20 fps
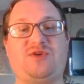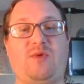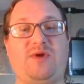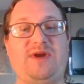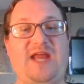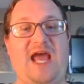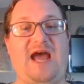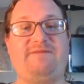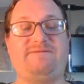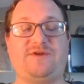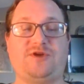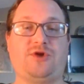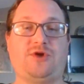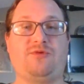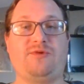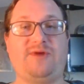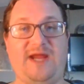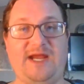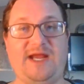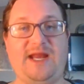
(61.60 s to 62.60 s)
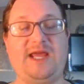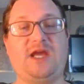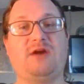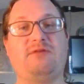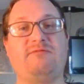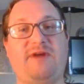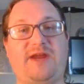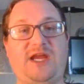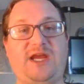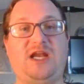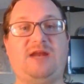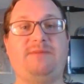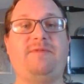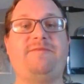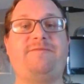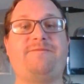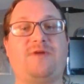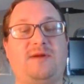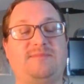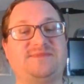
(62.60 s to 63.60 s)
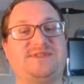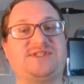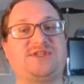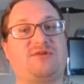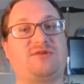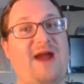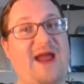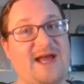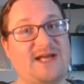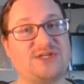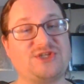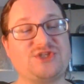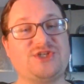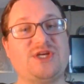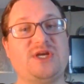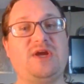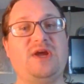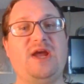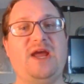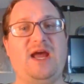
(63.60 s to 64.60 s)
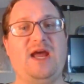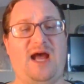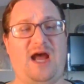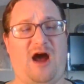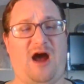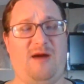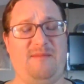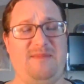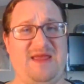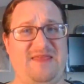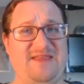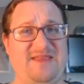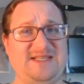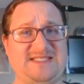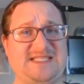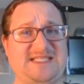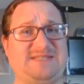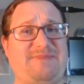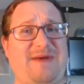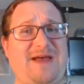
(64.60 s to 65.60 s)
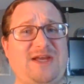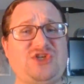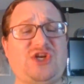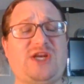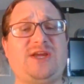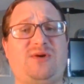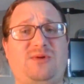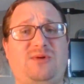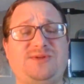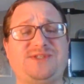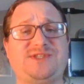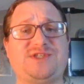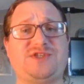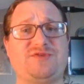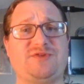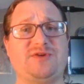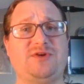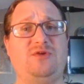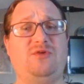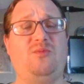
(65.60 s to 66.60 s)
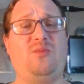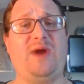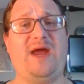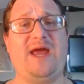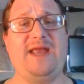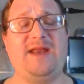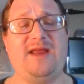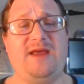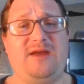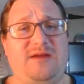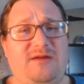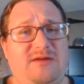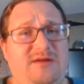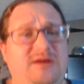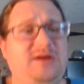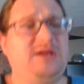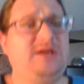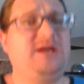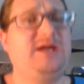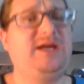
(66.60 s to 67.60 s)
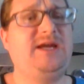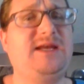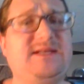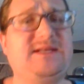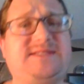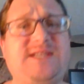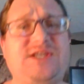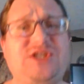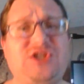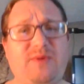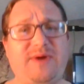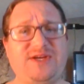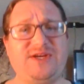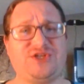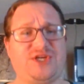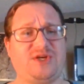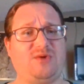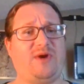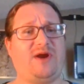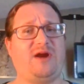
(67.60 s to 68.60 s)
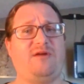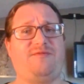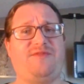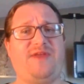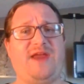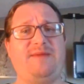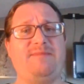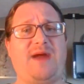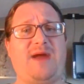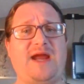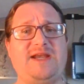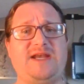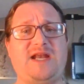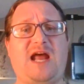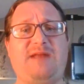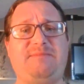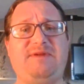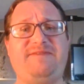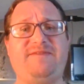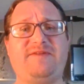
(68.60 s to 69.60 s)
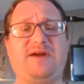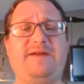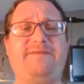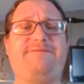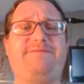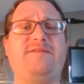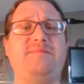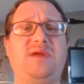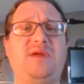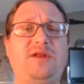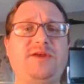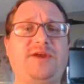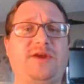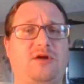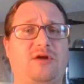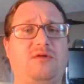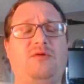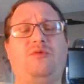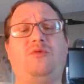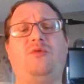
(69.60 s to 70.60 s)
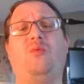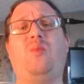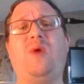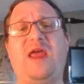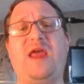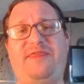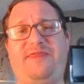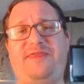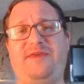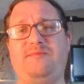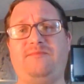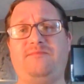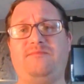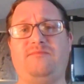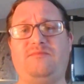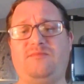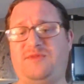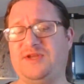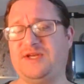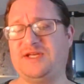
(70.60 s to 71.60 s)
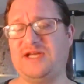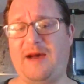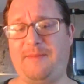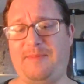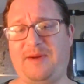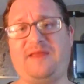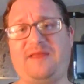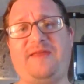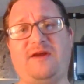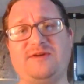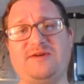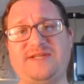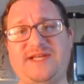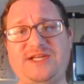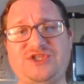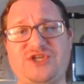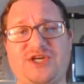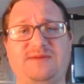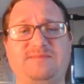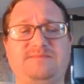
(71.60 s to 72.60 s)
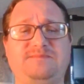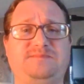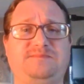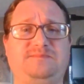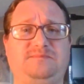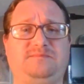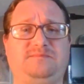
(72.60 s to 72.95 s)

is going to have to create a curriculum from scratch. And this especially holds true when a situation where they might not be very familiar with the topic they are teaching.